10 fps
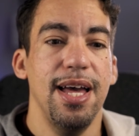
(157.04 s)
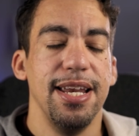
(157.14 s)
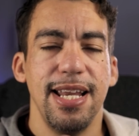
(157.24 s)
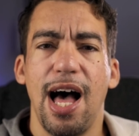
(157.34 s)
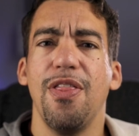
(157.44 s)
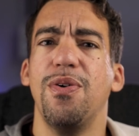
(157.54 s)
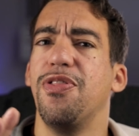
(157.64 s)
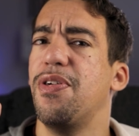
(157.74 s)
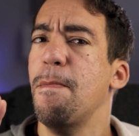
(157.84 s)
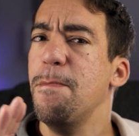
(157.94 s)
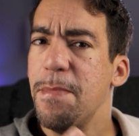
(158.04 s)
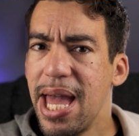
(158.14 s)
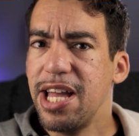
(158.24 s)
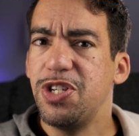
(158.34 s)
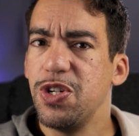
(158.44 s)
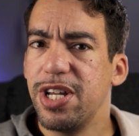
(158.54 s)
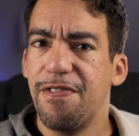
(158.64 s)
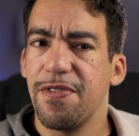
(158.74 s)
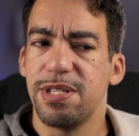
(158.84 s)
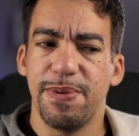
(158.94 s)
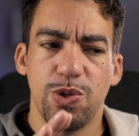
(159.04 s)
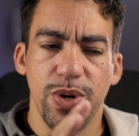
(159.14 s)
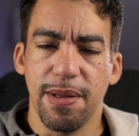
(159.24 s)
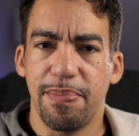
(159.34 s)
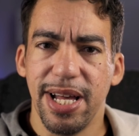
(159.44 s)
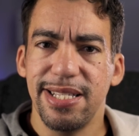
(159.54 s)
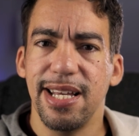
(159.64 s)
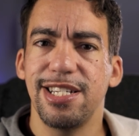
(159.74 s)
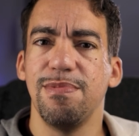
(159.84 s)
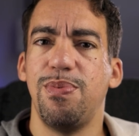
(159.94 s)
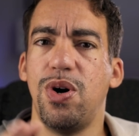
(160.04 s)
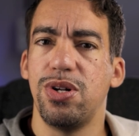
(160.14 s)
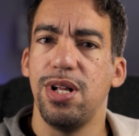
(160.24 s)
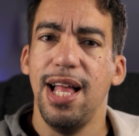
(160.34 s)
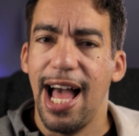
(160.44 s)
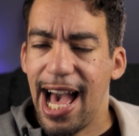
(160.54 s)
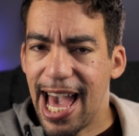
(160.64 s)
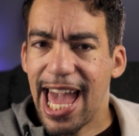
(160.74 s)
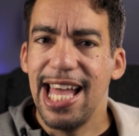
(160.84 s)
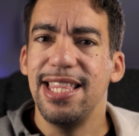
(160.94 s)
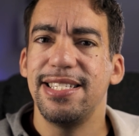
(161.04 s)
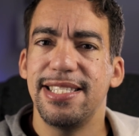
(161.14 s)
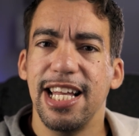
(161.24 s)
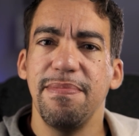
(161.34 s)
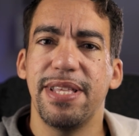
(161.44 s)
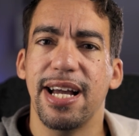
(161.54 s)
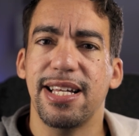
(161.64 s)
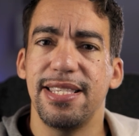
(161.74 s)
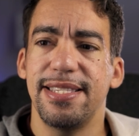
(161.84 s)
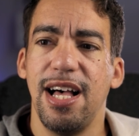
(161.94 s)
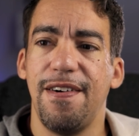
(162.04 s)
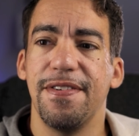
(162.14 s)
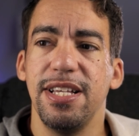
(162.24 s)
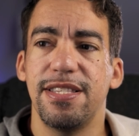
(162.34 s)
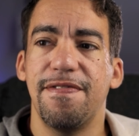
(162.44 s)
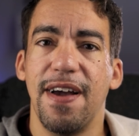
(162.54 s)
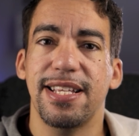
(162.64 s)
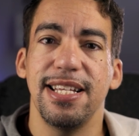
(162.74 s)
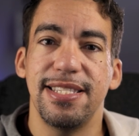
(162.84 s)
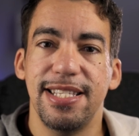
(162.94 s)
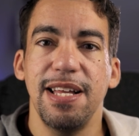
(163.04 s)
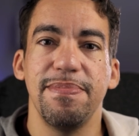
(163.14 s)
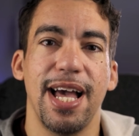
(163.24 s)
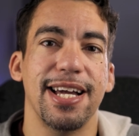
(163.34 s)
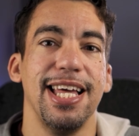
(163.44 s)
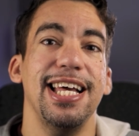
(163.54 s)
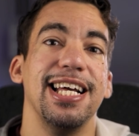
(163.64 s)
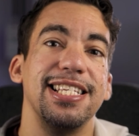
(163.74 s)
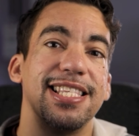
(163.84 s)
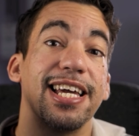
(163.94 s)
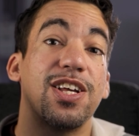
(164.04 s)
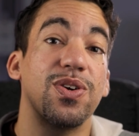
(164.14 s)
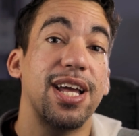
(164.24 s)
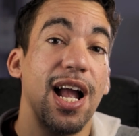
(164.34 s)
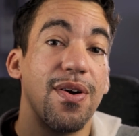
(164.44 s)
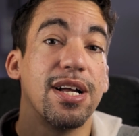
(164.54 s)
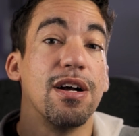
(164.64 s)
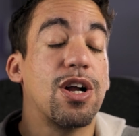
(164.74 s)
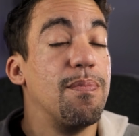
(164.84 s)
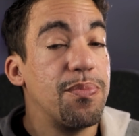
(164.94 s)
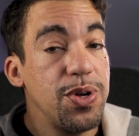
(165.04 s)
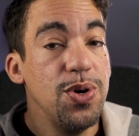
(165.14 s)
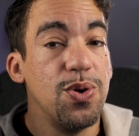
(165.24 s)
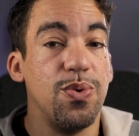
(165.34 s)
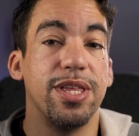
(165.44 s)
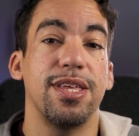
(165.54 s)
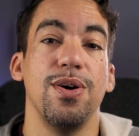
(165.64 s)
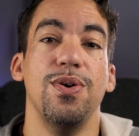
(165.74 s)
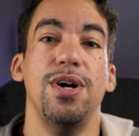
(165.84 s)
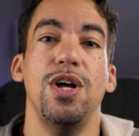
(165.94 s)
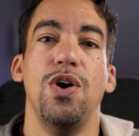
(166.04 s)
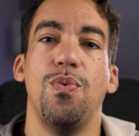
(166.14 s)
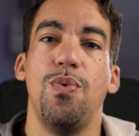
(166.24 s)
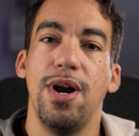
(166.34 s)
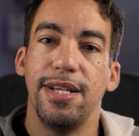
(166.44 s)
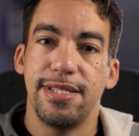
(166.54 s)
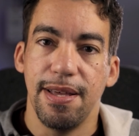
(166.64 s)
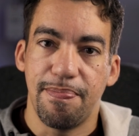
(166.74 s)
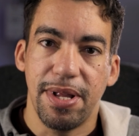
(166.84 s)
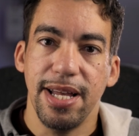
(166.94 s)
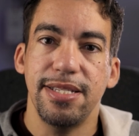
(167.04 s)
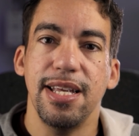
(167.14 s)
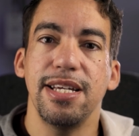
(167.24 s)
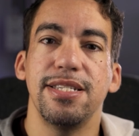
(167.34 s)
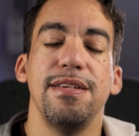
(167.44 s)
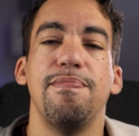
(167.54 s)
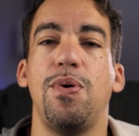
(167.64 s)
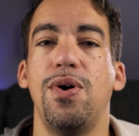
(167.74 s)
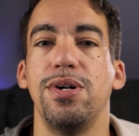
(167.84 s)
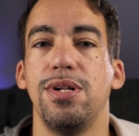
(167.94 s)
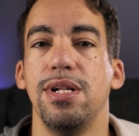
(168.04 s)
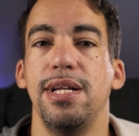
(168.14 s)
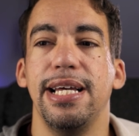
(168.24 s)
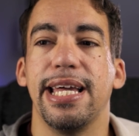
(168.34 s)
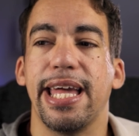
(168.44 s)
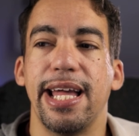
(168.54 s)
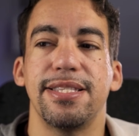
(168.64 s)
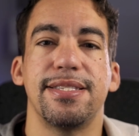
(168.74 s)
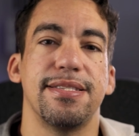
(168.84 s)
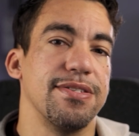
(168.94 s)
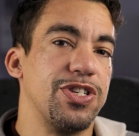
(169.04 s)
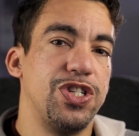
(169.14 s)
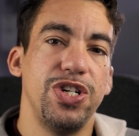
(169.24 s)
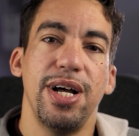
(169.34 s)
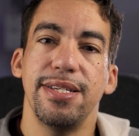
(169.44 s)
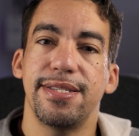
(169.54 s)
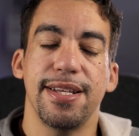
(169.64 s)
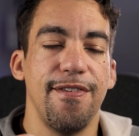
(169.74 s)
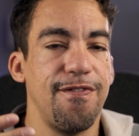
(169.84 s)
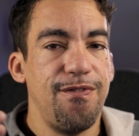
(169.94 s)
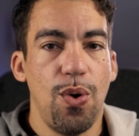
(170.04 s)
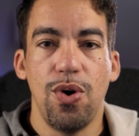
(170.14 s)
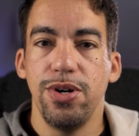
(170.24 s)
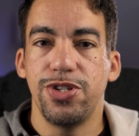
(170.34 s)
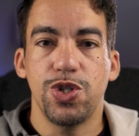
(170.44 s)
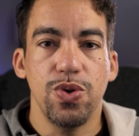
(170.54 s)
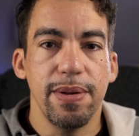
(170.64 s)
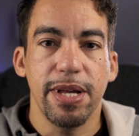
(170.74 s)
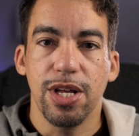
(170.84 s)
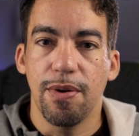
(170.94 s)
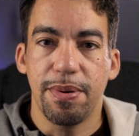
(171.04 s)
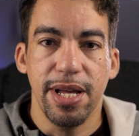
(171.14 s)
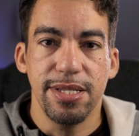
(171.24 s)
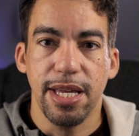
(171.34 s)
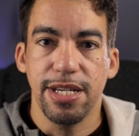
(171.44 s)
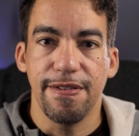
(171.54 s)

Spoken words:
Now, the major difference between the PlayStation Portal and the Steam Deck itself is the fact that Steam Deck is like you're carrying a computer with you, whereas the PlayStation Portal, it's just for streaming your PlayStation